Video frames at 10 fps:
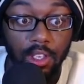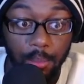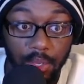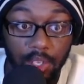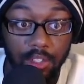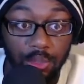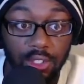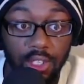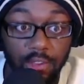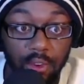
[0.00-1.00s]
me the Super
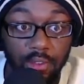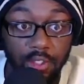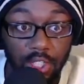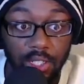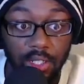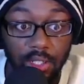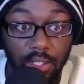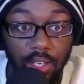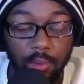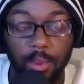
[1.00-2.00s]
Saiyan 4 Vegeta.
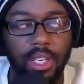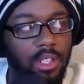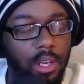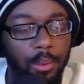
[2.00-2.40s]
If we can get a double